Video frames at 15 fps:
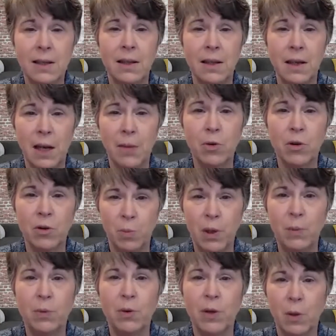the number of
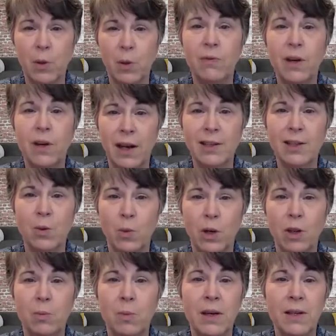people that we've connected
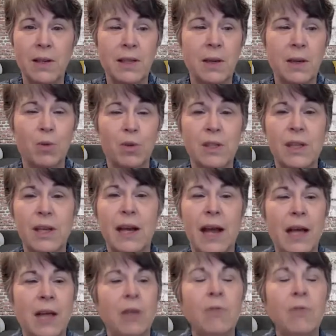with, because someone will say,
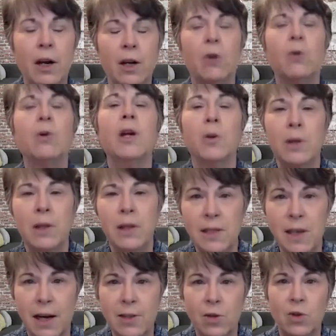hey, you've got to go hear what these
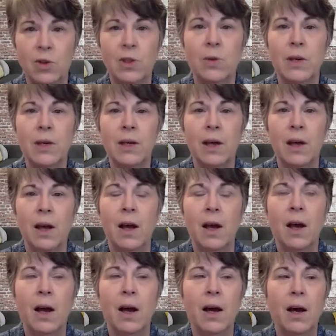guys are doing.
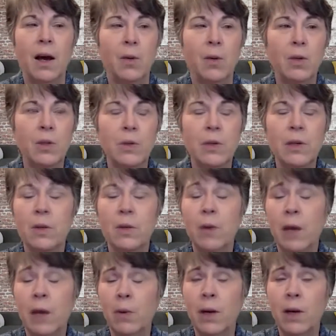We're doing it the
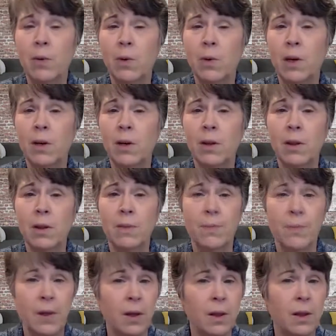right way. We're
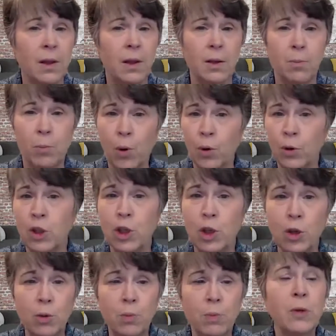the
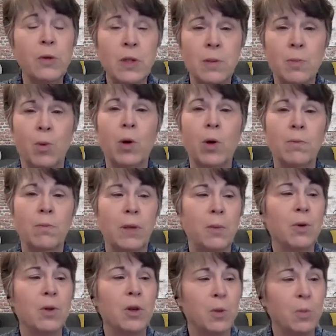two most important
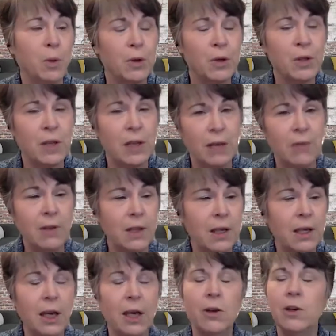people are the person giving the
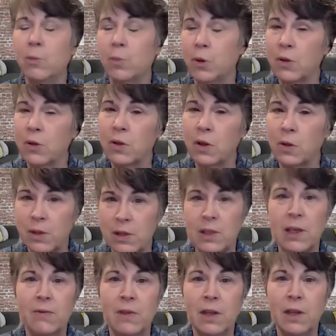care and the person
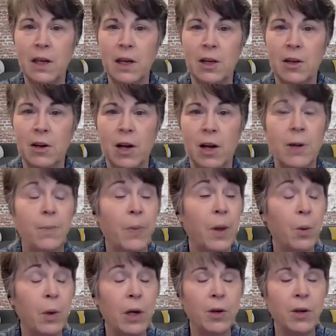receiving the care.
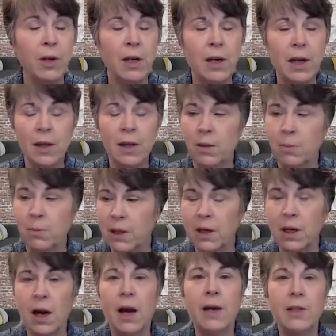We are nothing but the
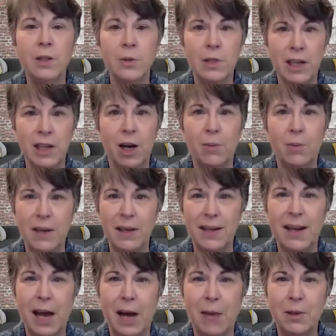conduit to help make
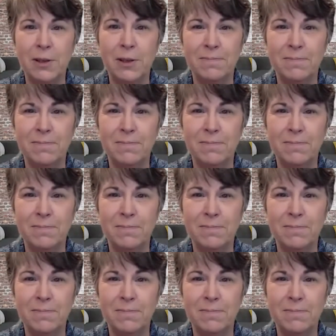it happen.